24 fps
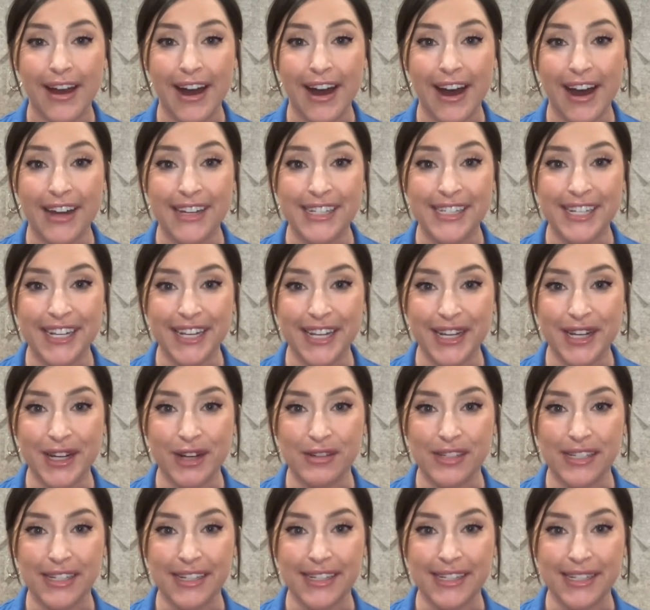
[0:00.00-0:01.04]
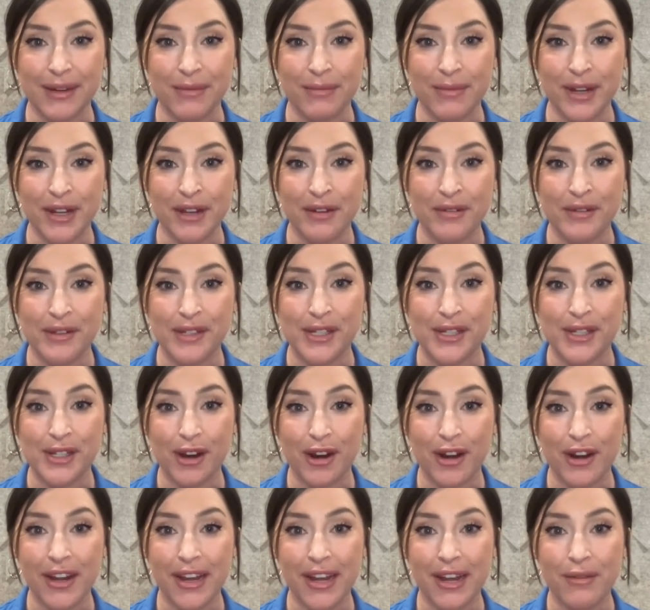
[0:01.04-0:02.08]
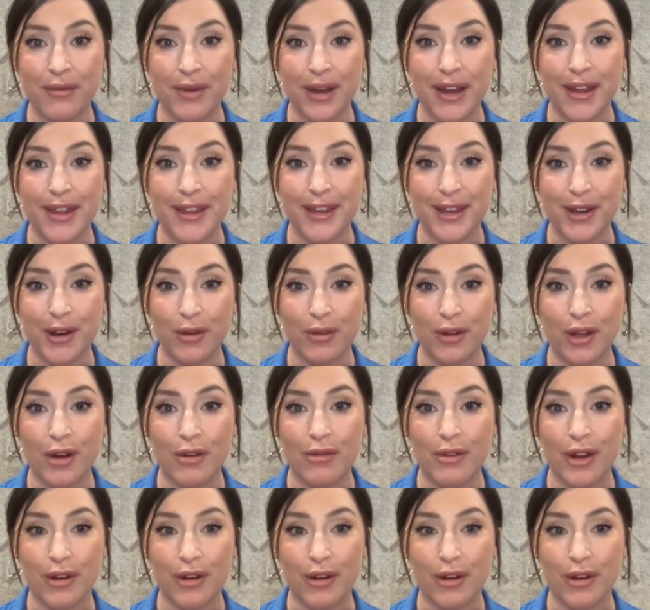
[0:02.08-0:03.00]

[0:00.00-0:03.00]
on to ecosystem news, starting with YOLO